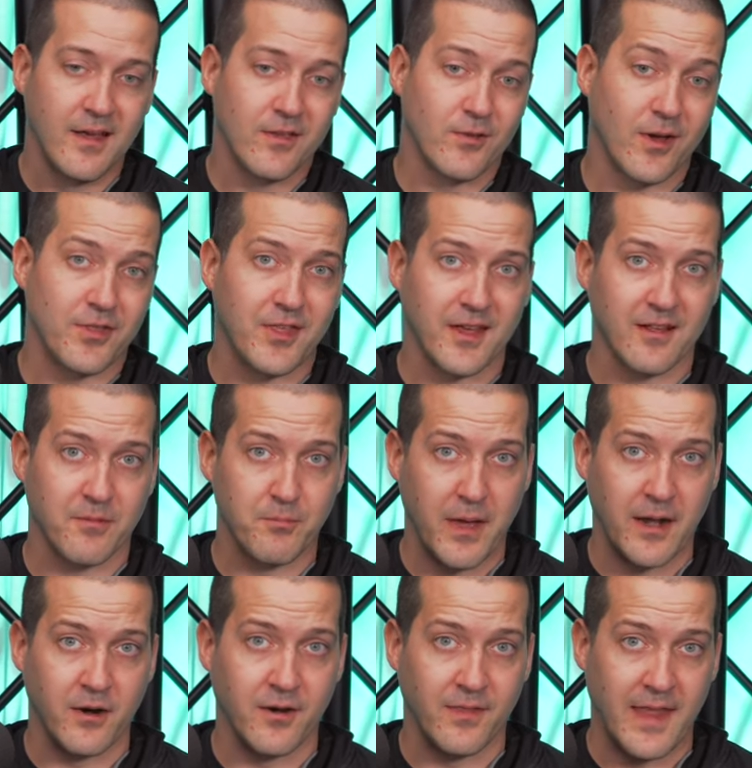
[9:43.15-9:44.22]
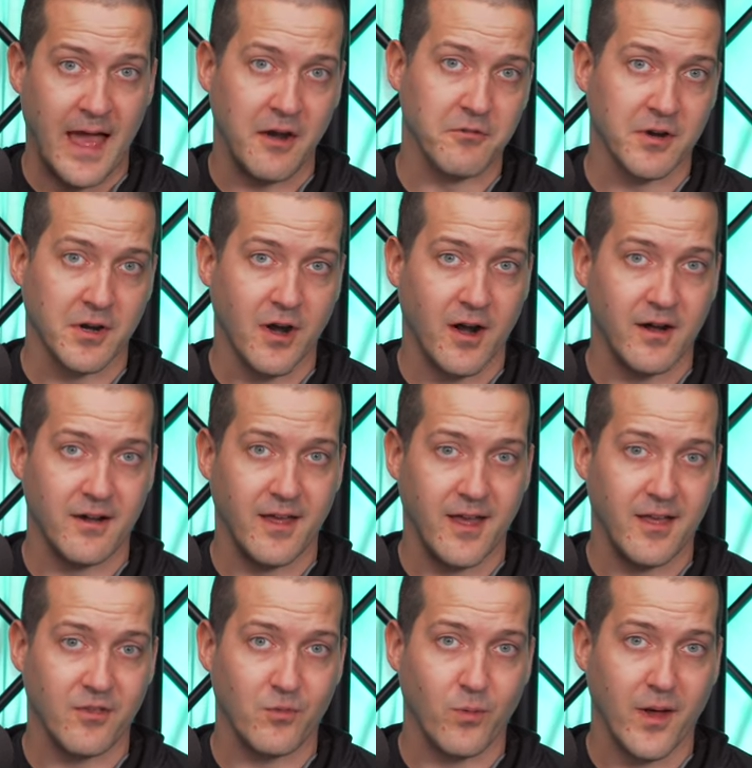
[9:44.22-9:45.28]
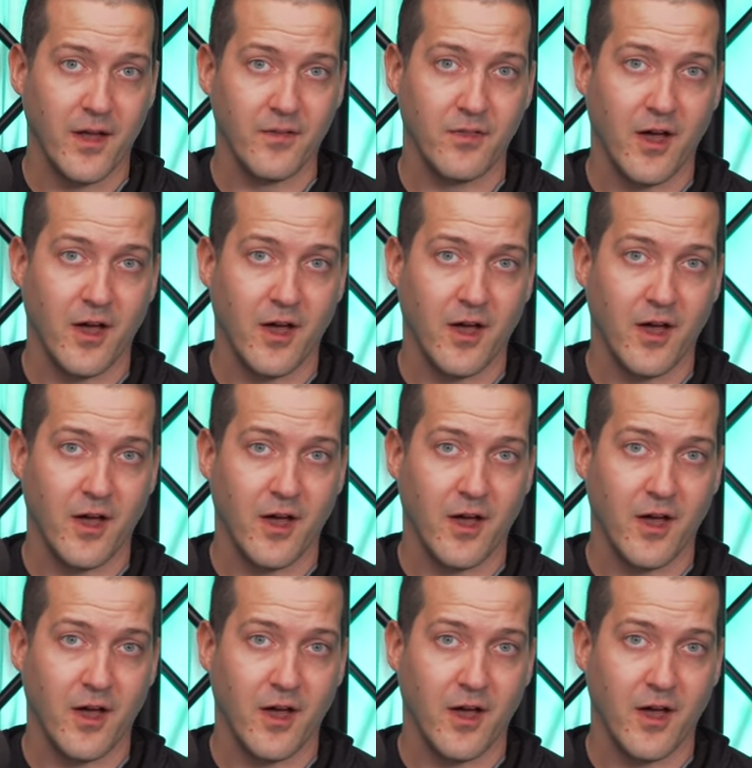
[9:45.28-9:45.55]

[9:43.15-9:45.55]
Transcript: So I think it's better in that regard as well.